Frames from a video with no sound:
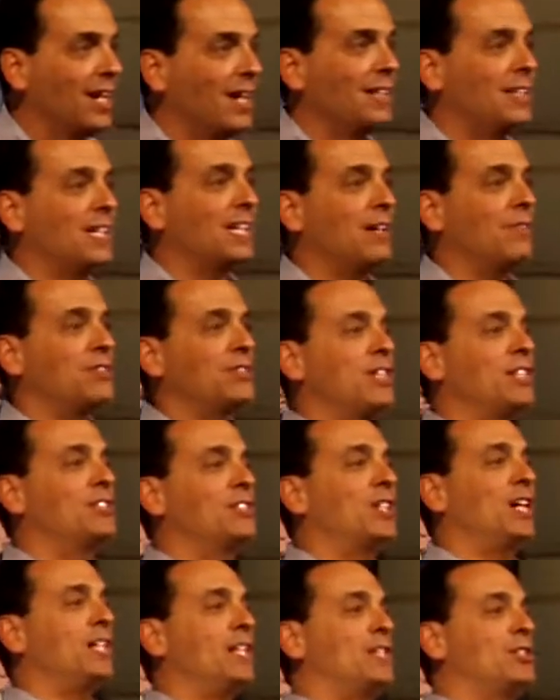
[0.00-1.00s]
They give us
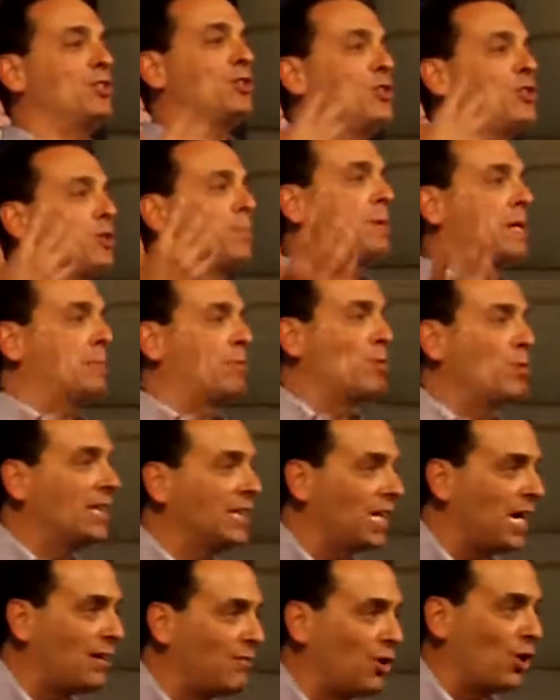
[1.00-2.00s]
insight into who the people we
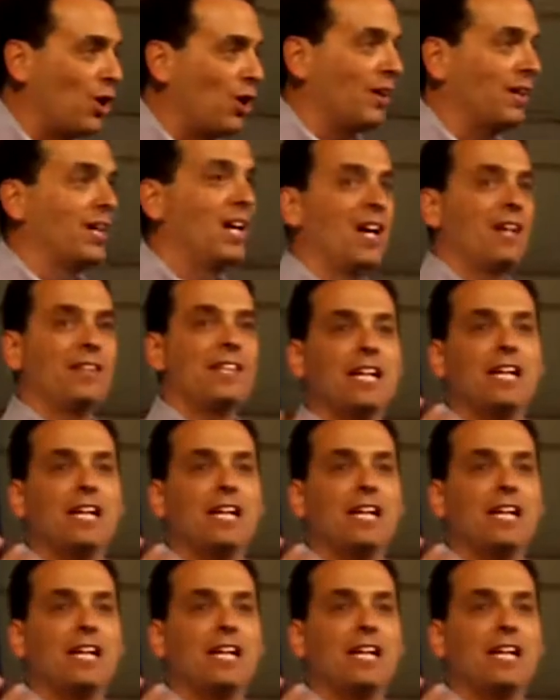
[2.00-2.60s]
love are. They